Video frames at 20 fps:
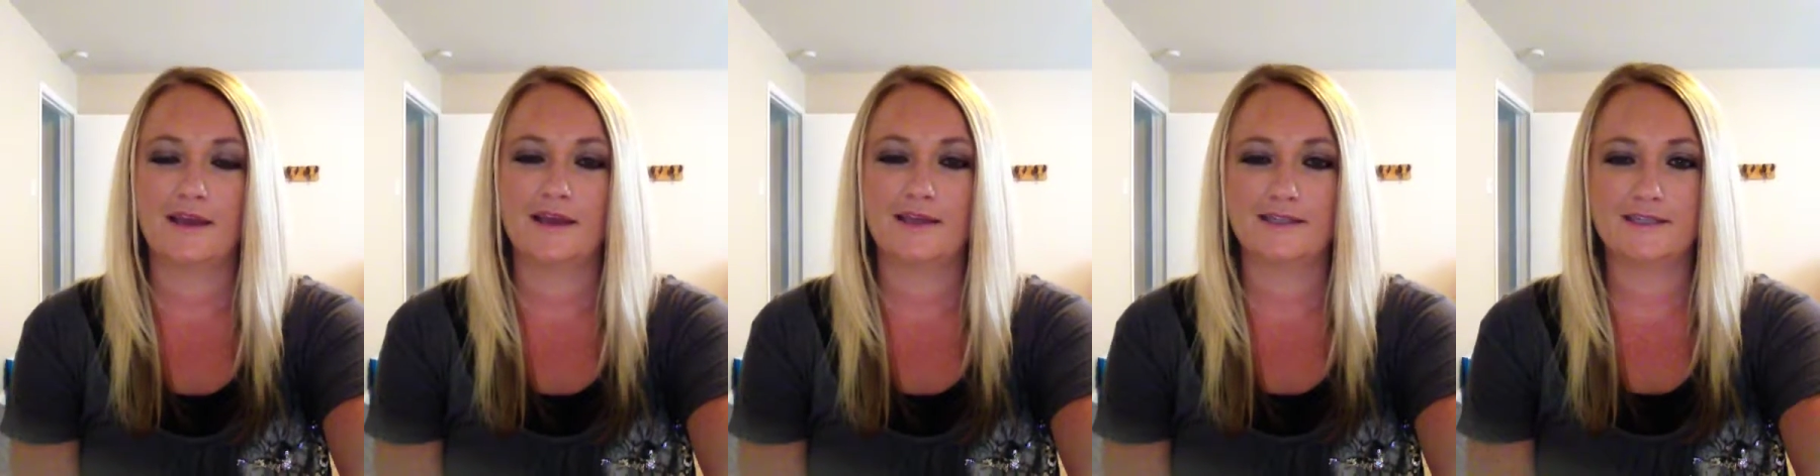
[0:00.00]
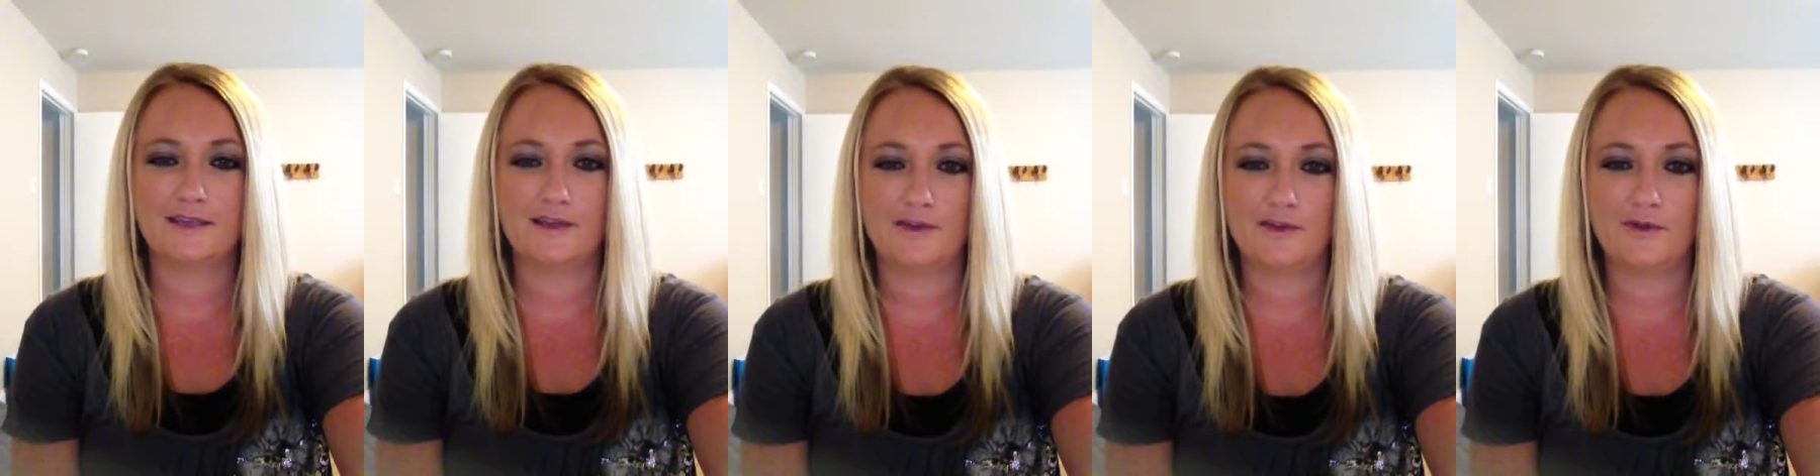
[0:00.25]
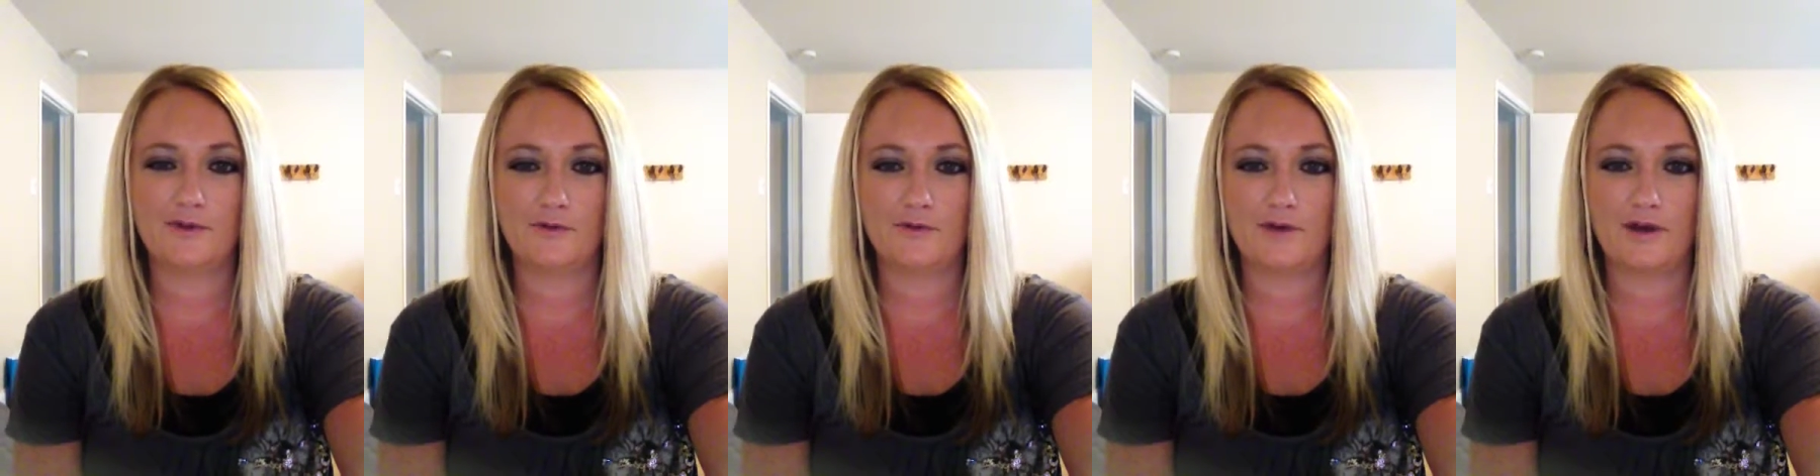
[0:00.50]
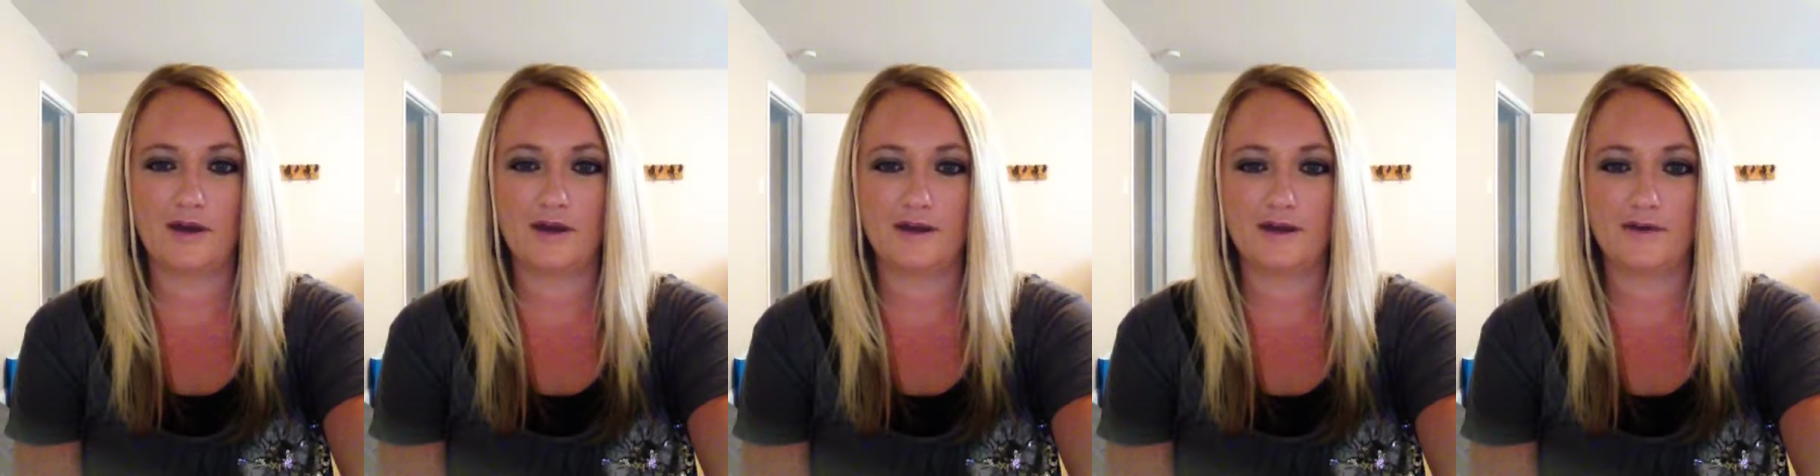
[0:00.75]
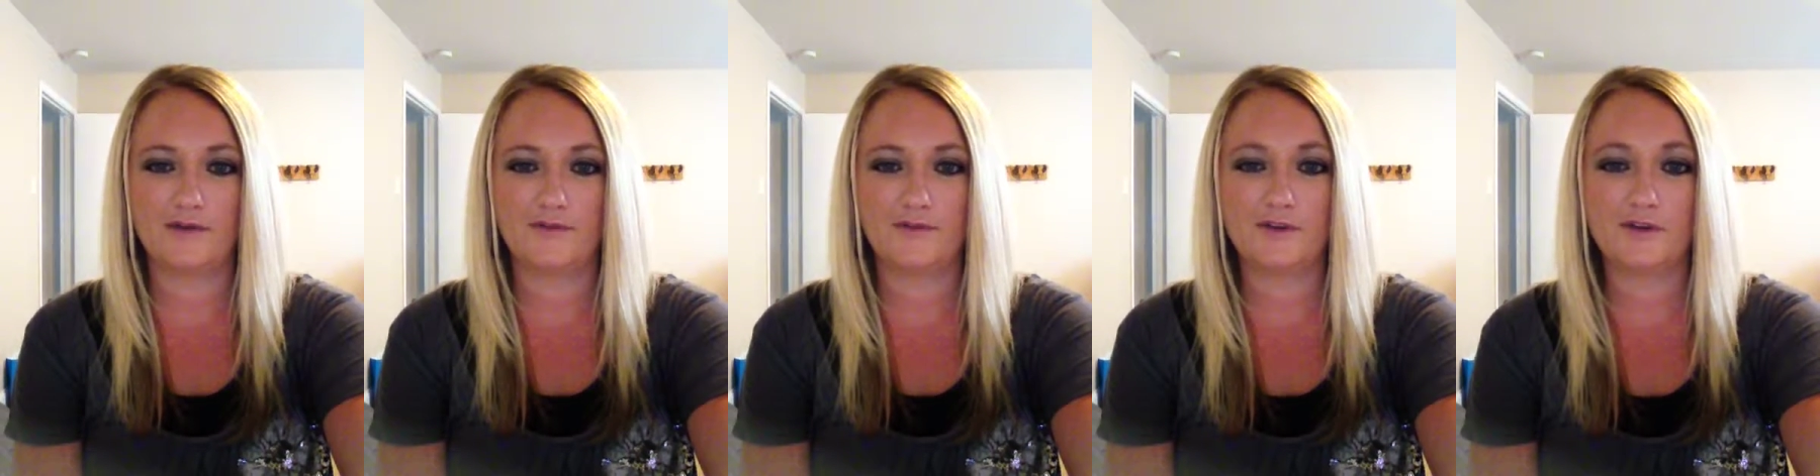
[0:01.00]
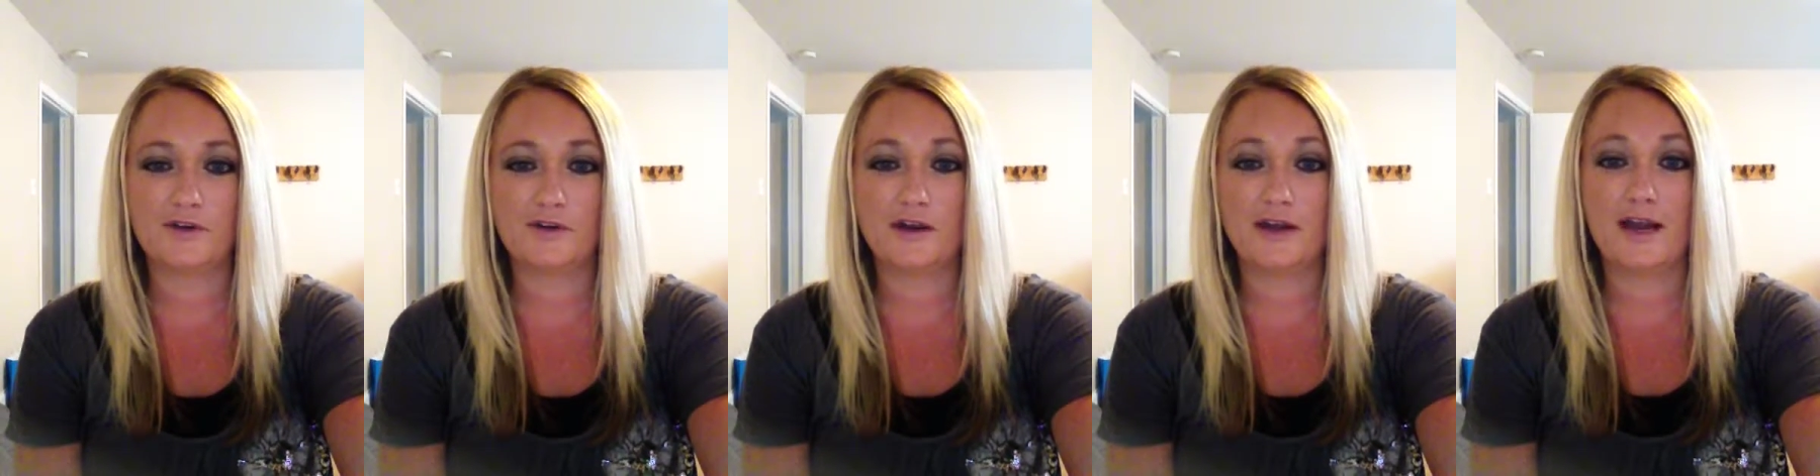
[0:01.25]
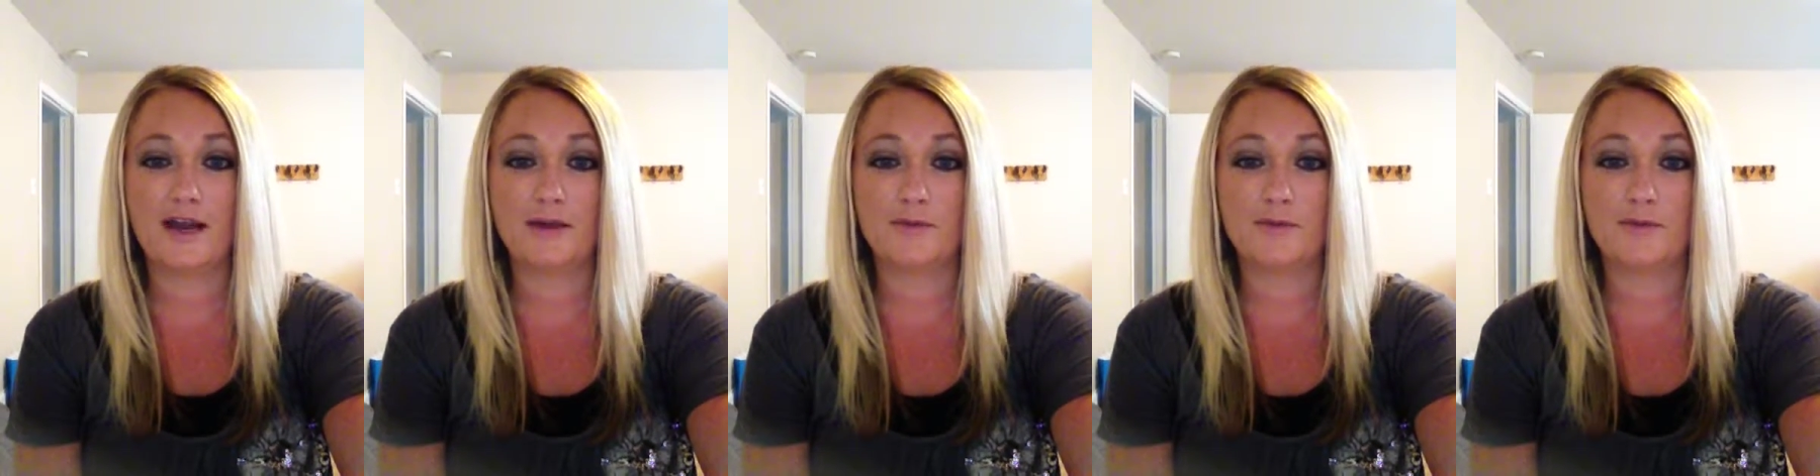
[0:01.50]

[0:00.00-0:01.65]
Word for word: until you uh, figure out